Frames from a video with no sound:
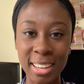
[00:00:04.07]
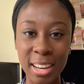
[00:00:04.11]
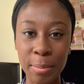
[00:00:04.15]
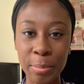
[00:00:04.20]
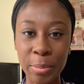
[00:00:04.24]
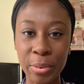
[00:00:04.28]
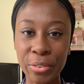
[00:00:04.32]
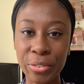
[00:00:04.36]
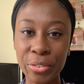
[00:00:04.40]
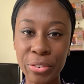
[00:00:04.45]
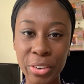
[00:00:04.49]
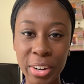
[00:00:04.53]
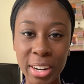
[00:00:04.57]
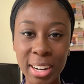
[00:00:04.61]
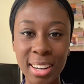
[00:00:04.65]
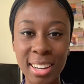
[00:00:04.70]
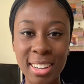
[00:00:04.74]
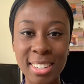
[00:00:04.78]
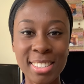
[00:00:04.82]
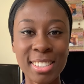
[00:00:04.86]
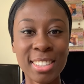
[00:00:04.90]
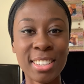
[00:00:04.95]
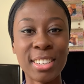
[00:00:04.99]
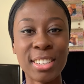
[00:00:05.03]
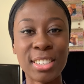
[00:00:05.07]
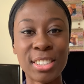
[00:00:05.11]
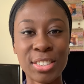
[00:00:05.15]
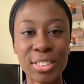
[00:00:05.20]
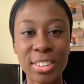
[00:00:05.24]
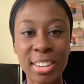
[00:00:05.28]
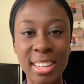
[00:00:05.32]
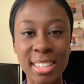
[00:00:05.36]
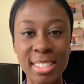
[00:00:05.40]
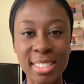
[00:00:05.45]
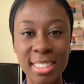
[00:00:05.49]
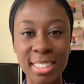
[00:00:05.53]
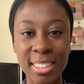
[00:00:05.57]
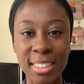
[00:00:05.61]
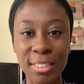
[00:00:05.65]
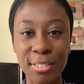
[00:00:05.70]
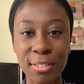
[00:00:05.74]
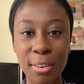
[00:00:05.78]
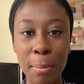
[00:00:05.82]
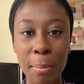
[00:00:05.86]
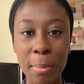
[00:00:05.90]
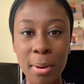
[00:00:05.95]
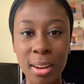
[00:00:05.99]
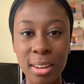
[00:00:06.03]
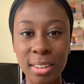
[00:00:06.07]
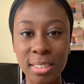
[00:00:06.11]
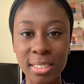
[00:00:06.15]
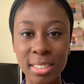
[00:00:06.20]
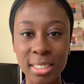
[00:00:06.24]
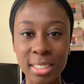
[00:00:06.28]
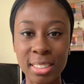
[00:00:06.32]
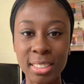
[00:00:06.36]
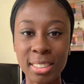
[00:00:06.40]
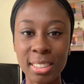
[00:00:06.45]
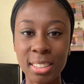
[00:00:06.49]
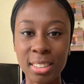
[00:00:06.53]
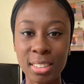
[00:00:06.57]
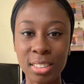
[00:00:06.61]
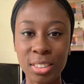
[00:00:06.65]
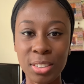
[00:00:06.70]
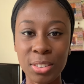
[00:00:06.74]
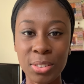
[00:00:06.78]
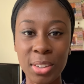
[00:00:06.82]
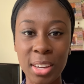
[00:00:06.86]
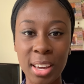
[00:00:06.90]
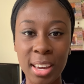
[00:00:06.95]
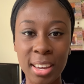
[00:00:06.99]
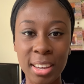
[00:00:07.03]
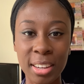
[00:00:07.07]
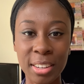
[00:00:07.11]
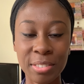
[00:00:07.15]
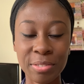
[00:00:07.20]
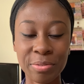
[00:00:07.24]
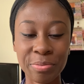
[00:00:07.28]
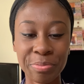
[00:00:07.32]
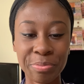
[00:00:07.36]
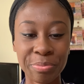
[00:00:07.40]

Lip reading: I'm a freelance illustrator from London in the UK.